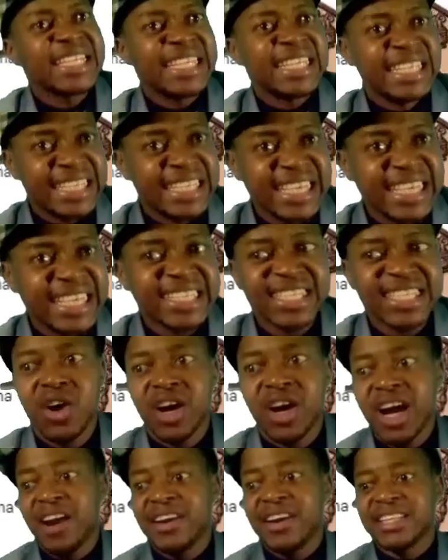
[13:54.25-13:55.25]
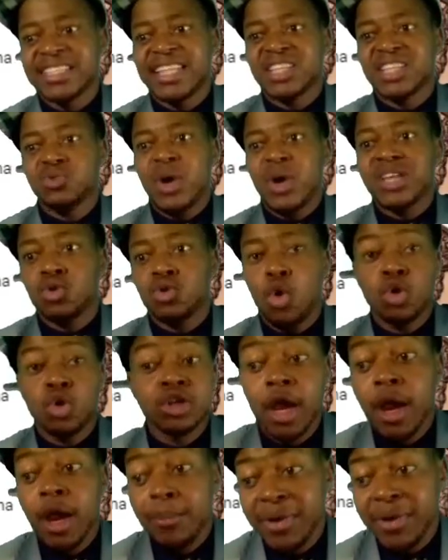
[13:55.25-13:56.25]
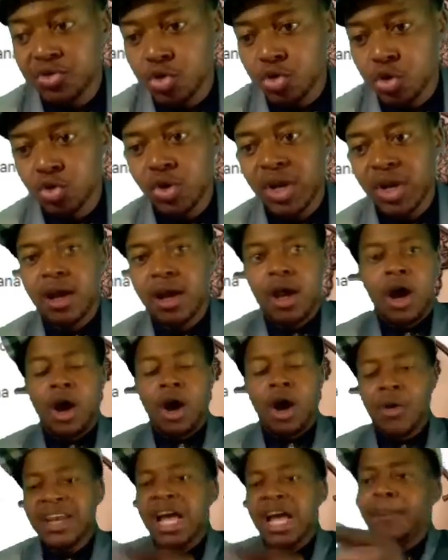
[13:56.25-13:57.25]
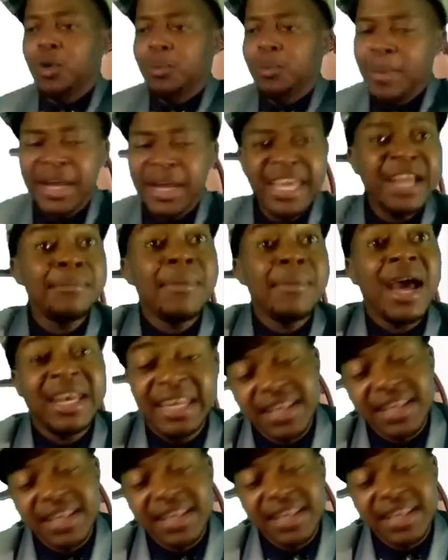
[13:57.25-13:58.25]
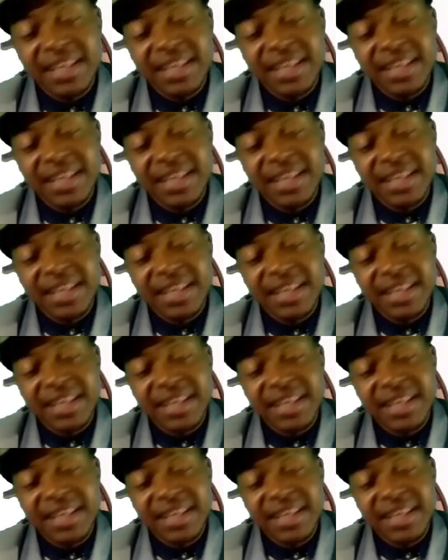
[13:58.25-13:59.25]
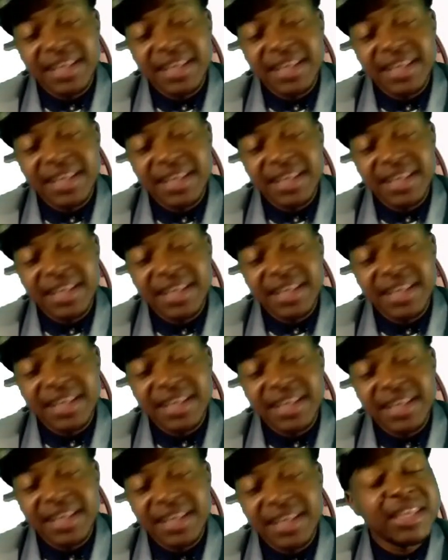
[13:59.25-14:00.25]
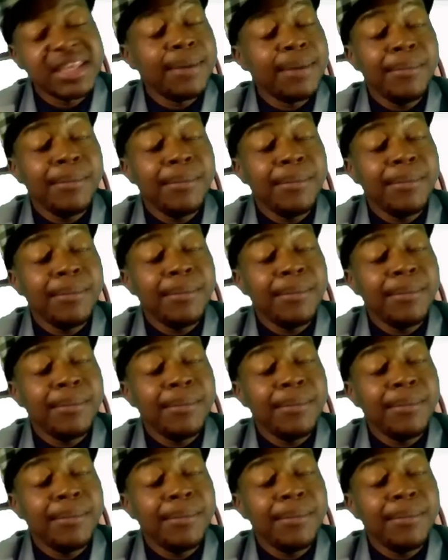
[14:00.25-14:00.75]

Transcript: an international currency. That's why it's called petrodollar. All right, about making money literally from minerals, right? There are many